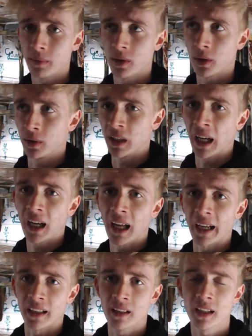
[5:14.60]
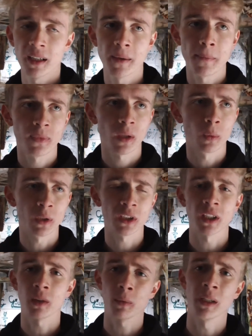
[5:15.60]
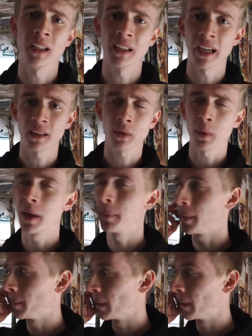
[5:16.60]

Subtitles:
through daylight, which is not really that creepy,